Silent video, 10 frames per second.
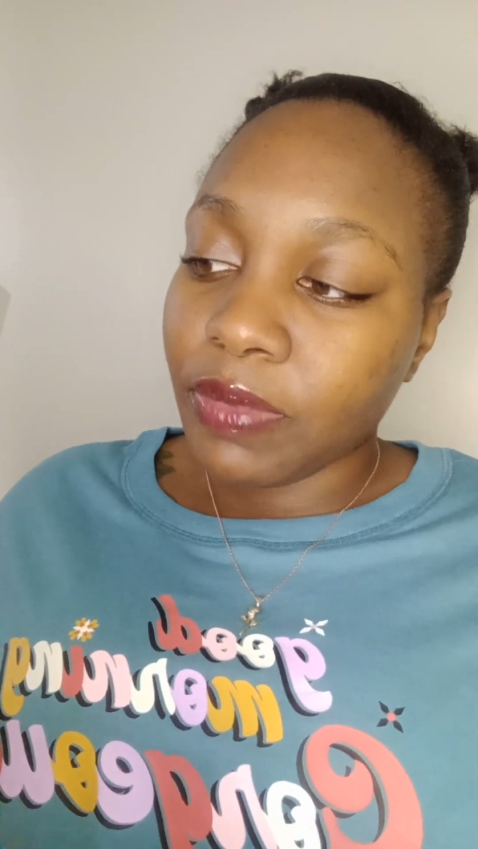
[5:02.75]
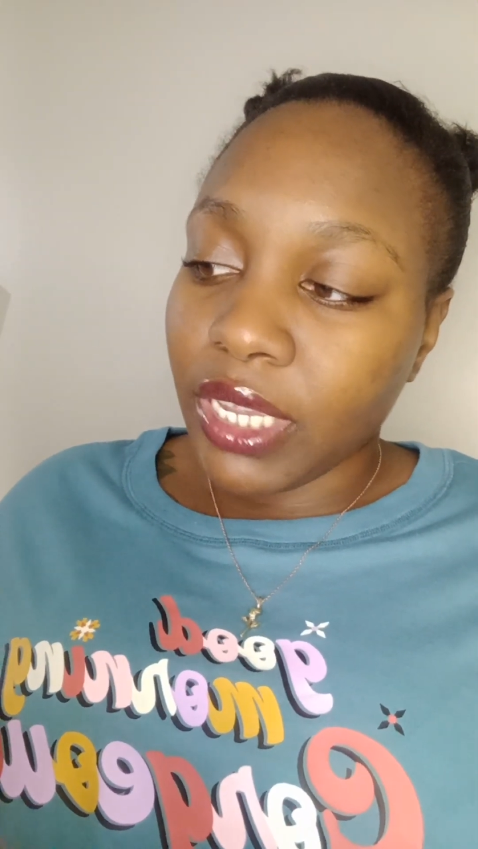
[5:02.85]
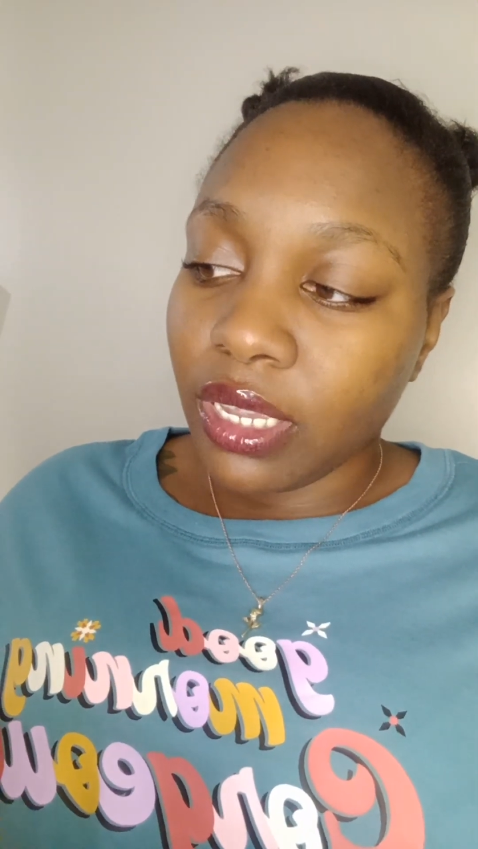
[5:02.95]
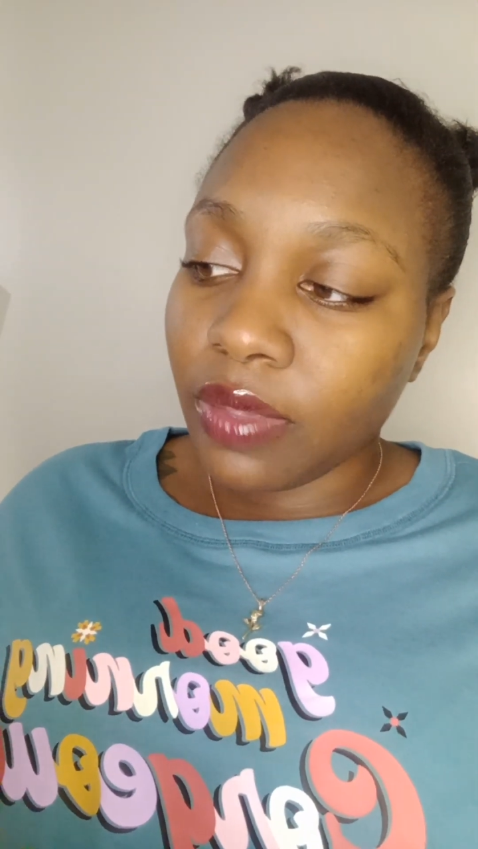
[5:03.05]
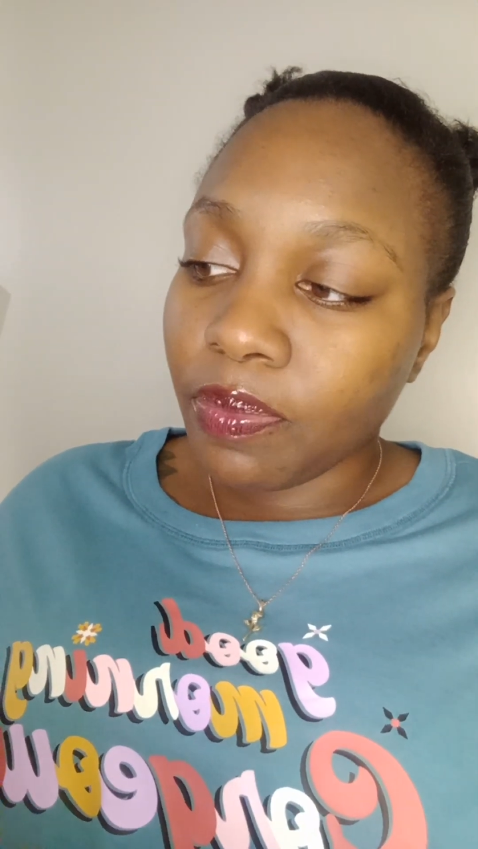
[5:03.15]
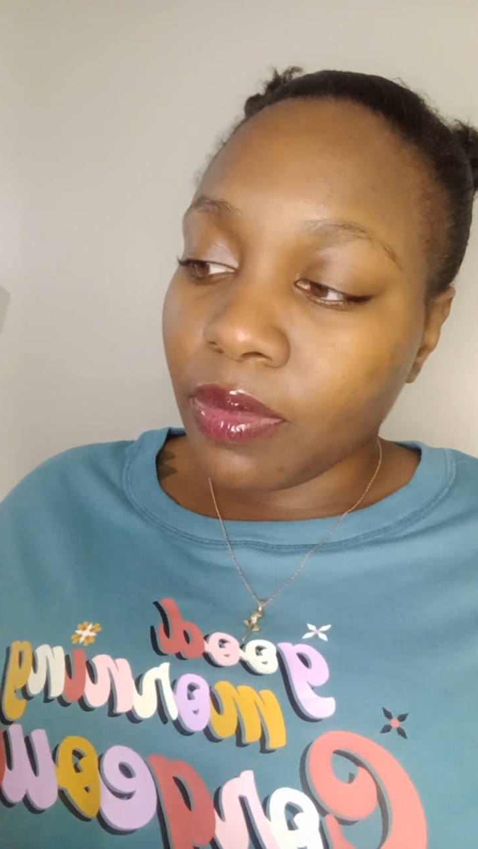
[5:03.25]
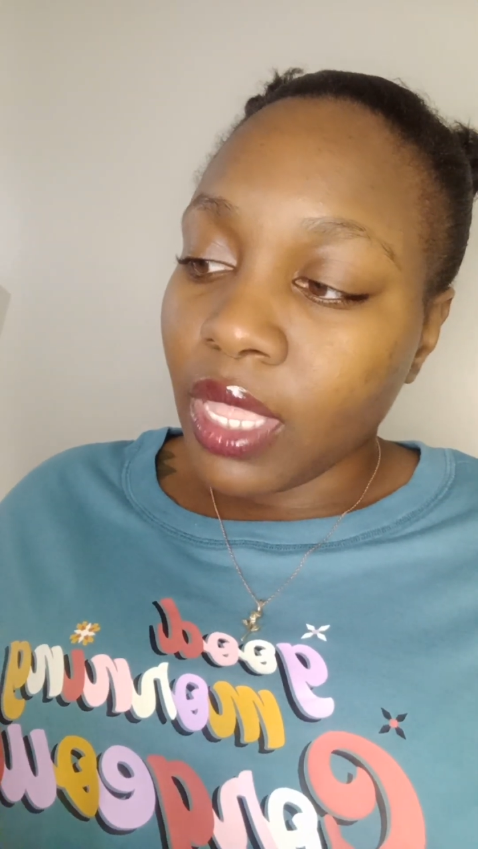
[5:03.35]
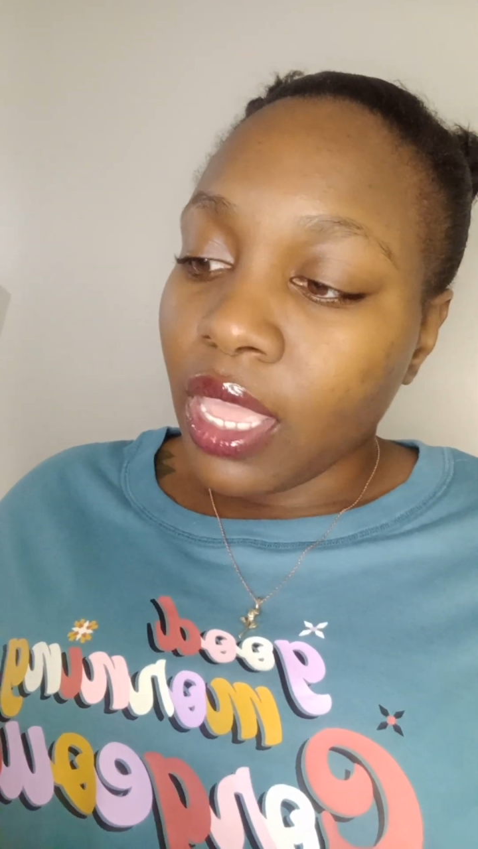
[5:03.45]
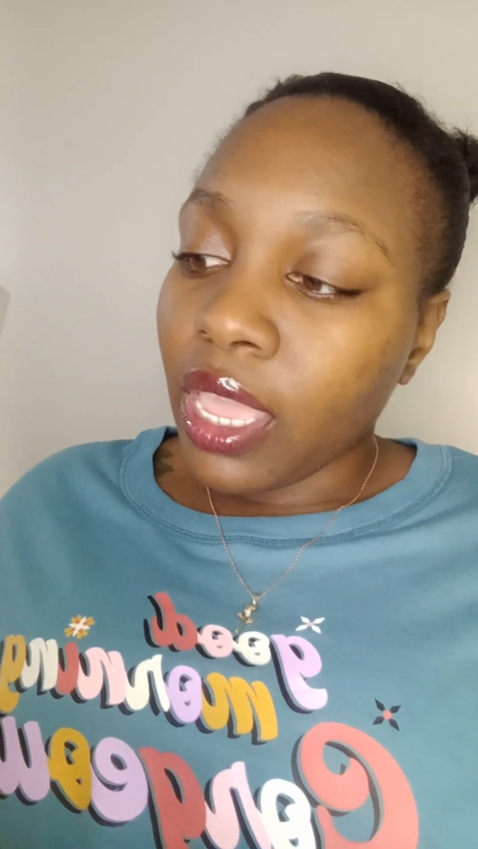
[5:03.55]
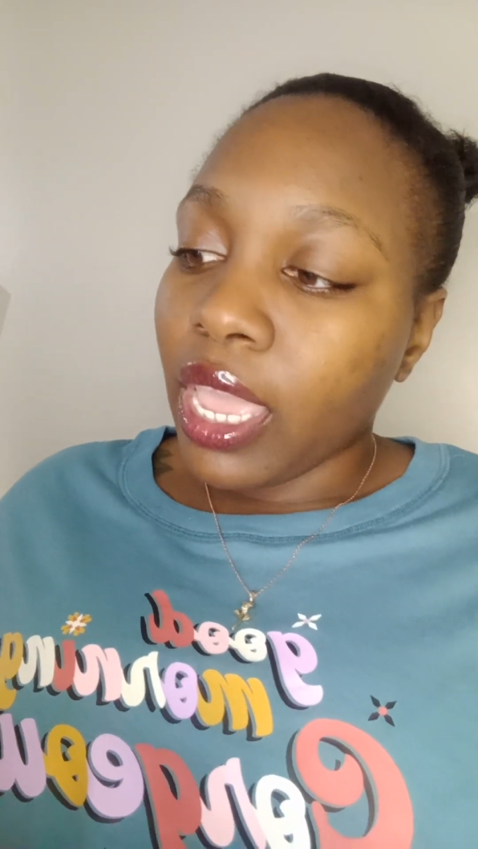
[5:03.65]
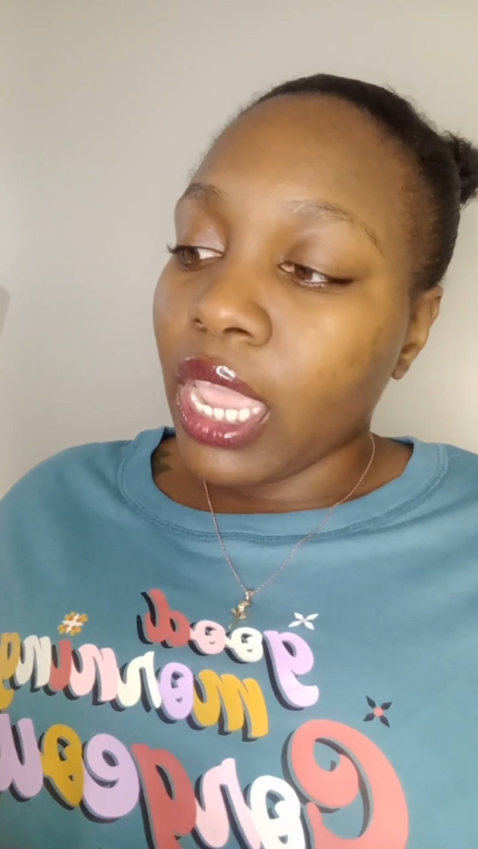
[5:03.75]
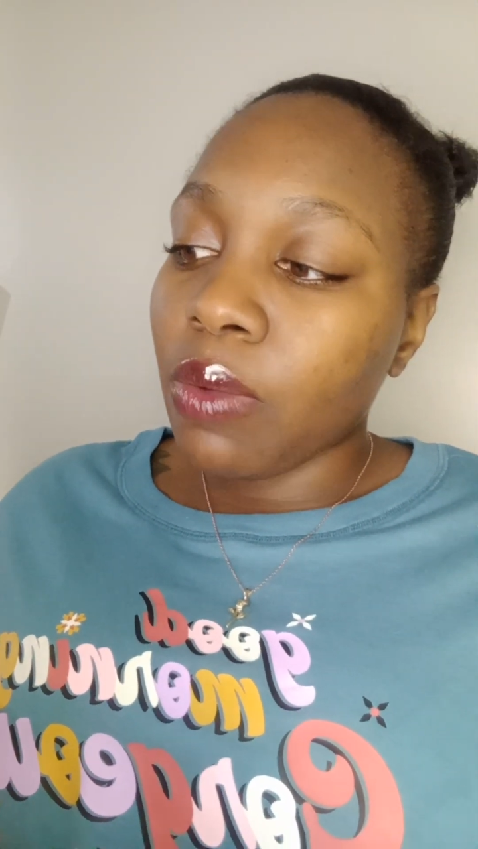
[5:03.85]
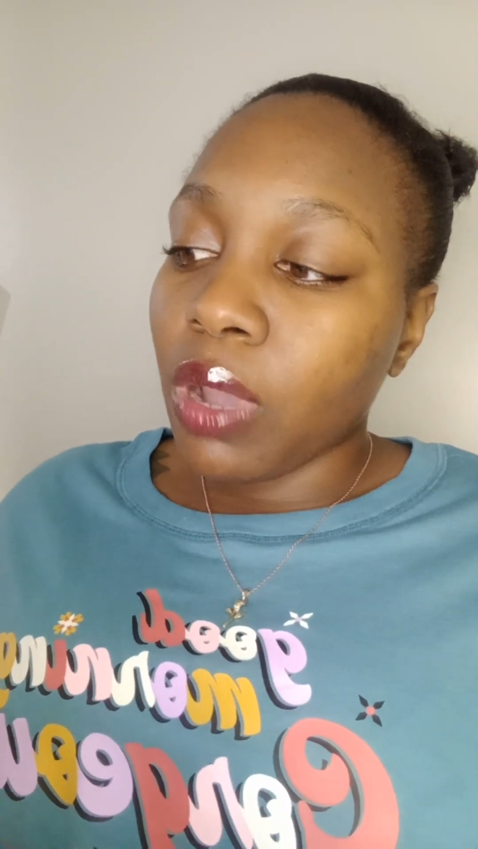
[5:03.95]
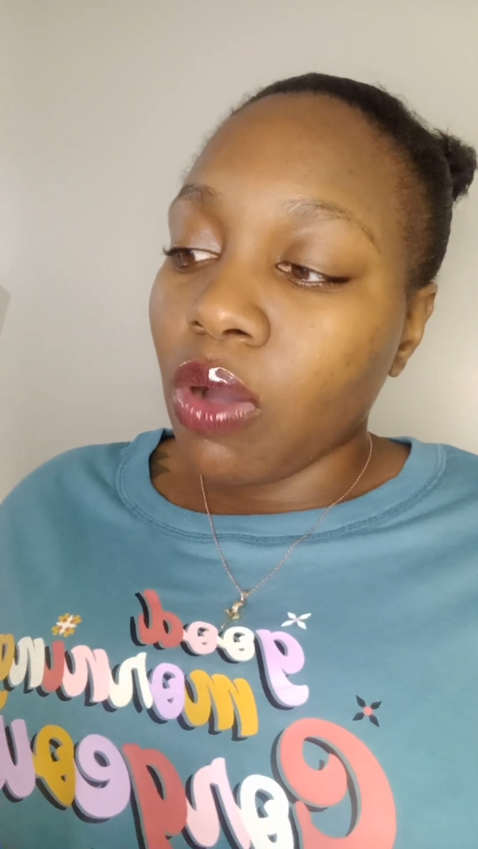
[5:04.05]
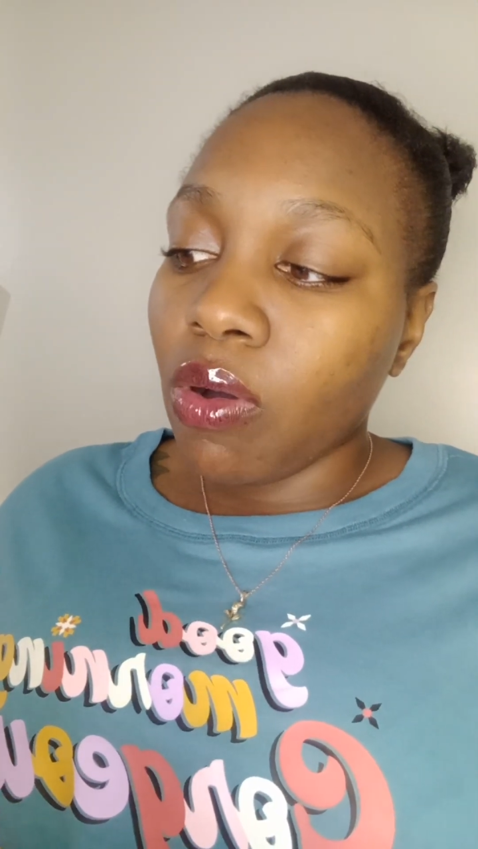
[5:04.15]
me? And when